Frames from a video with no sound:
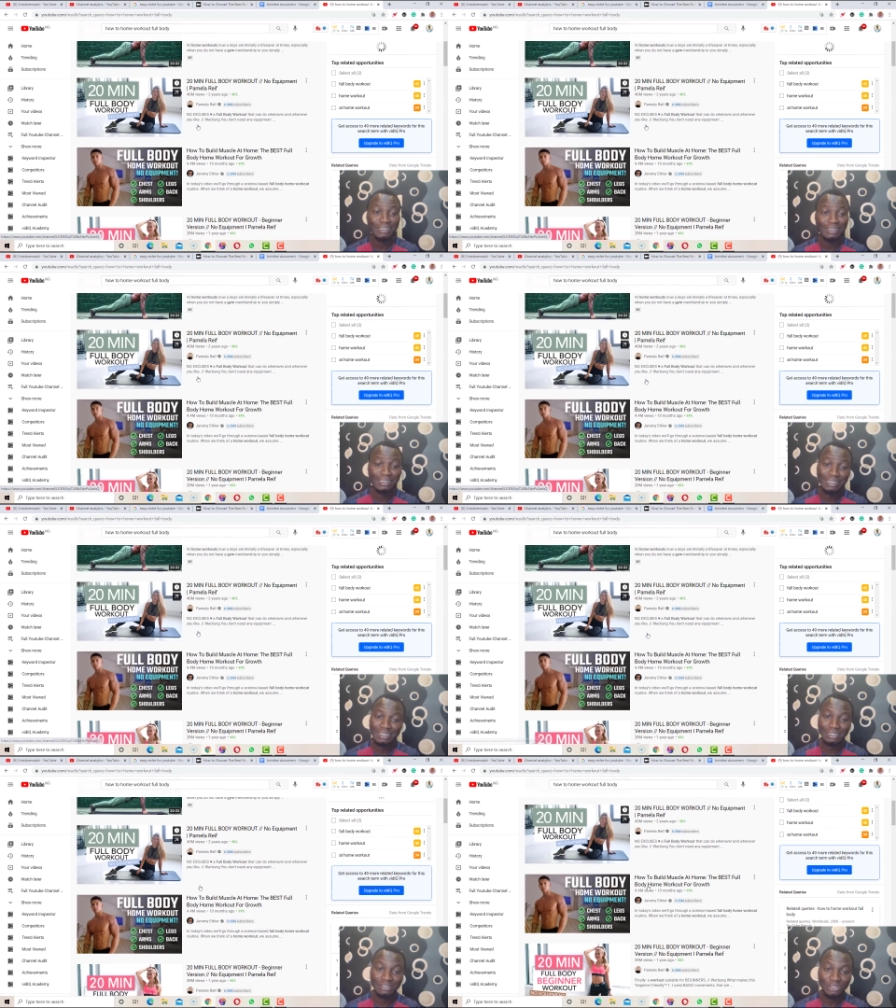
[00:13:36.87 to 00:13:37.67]
This
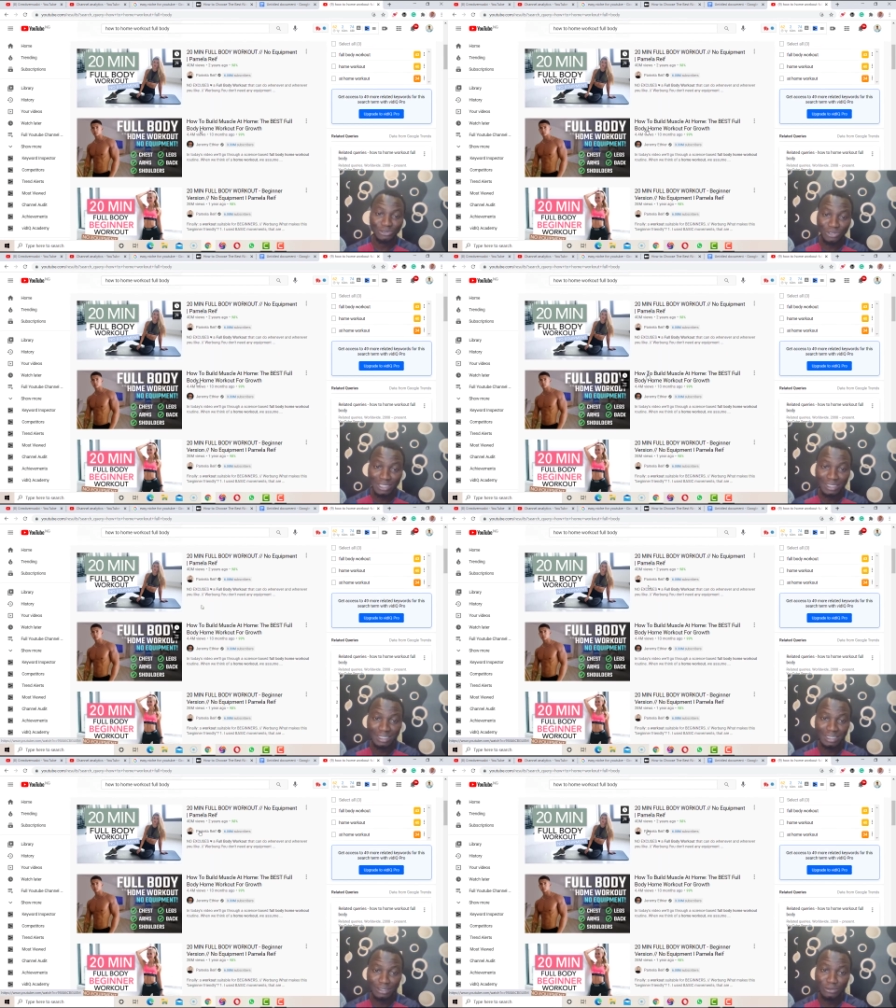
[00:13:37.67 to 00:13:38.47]
is crazy.
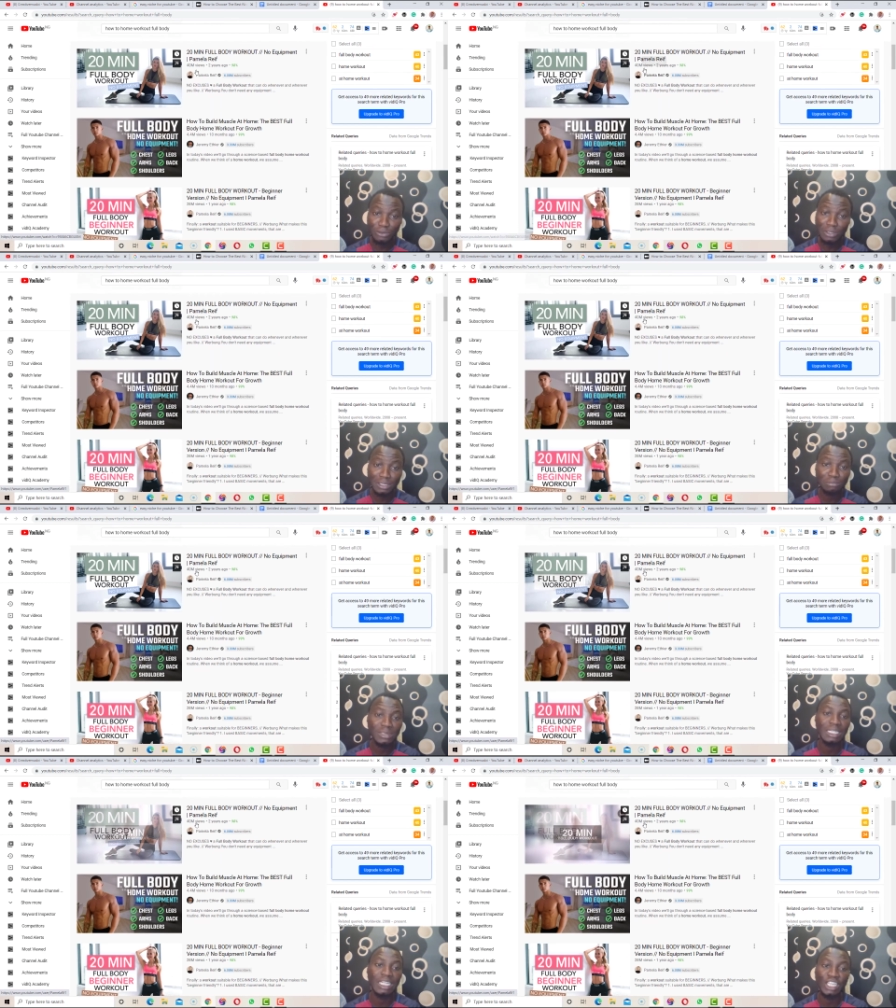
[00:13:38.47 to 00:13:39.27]
40
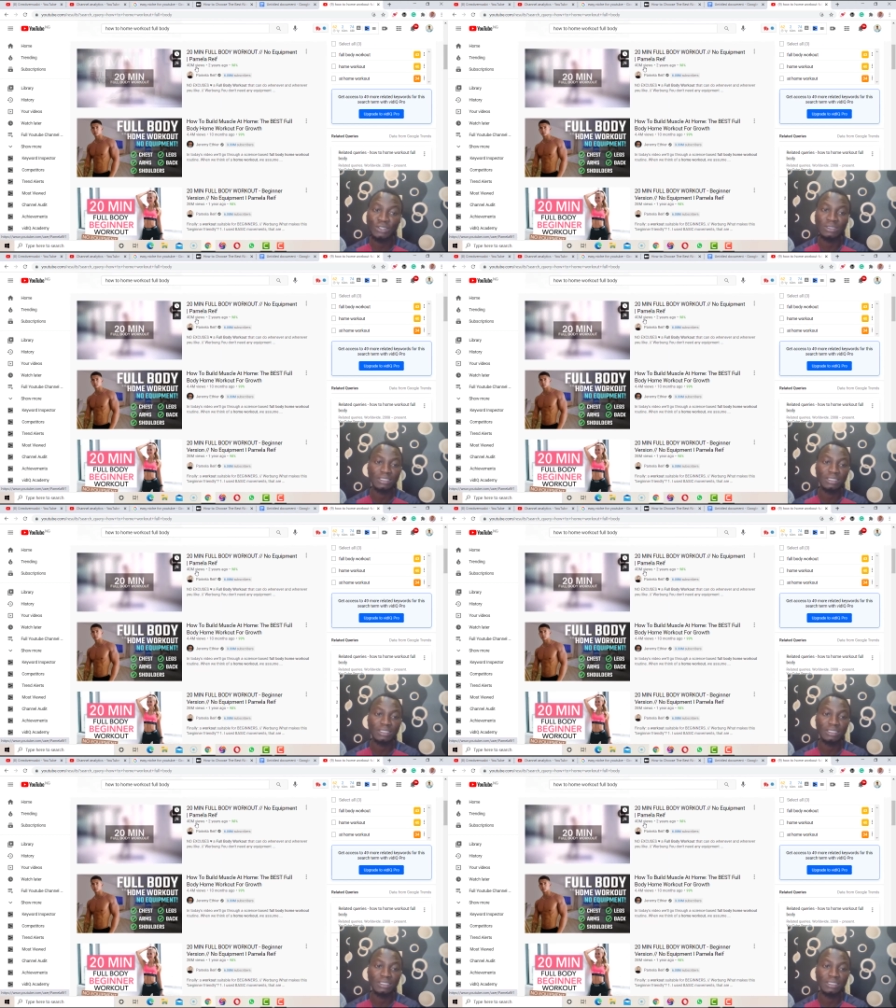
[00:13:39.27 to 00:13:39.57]
million,